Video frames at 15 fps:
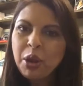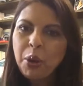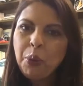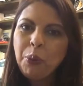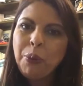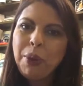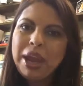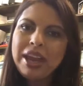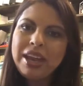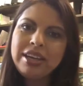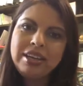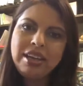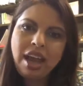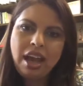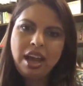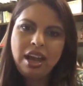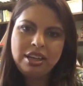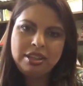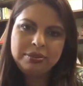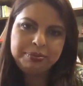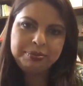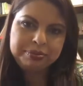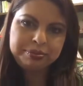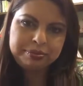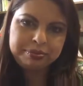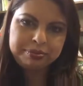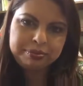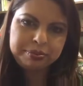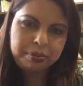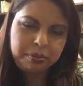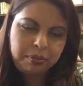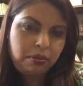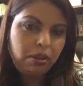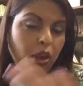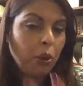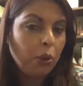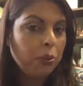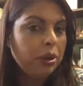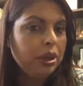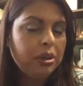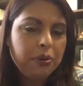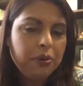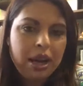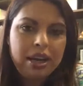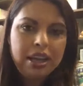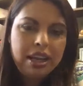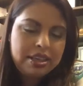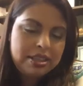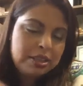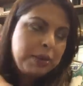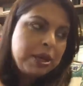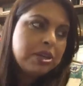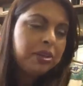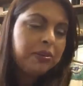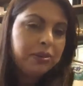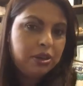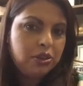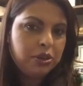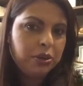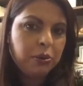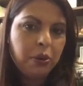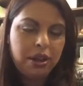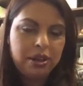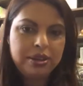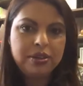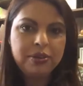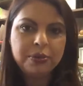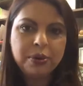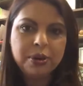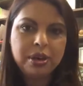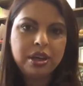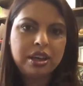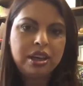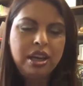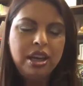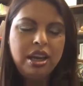when um, when you're writing, and especially when you're doing qualitative work,